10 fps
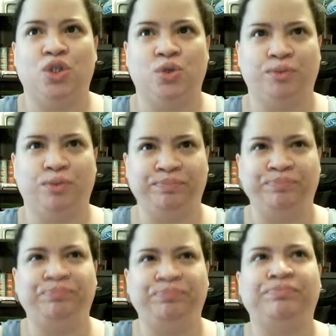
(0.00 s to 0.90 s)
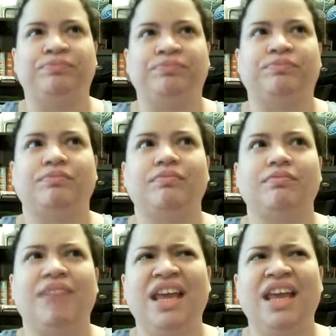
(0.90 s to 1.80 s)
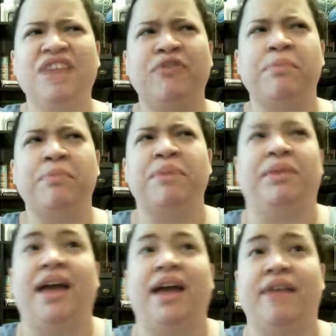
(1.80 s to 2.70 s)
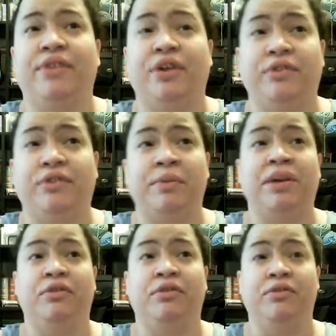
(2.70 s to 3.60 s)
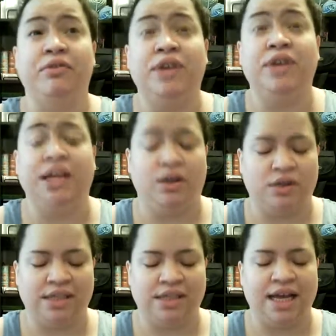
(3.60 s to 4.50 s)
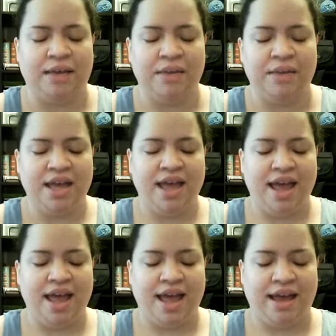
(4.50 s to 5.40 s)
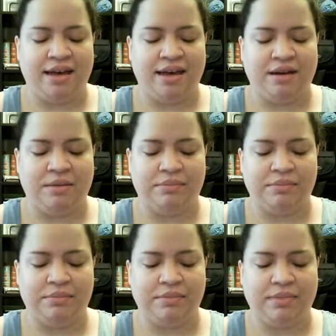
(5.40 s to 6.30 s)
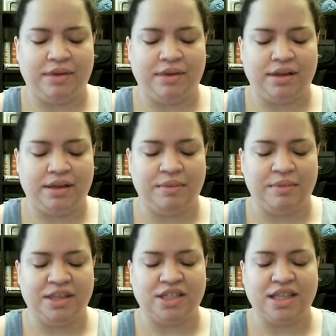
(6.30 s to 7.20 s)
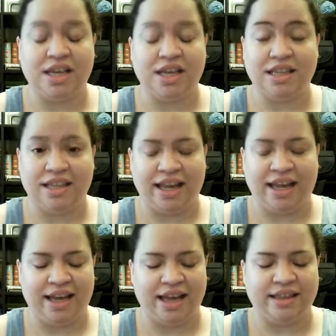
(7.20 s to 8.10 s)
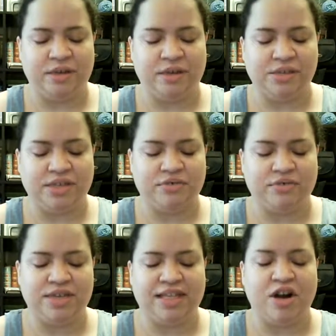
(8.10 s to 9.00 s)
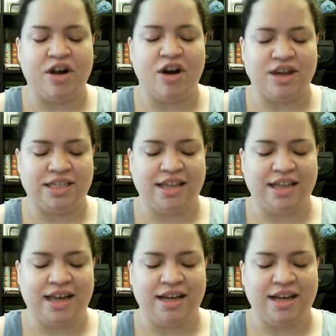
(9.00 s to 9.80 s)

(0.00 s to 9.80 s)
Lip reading: to hear from people I haven't heard from in a really long time. And I mean, just the other day there was a freestyle artist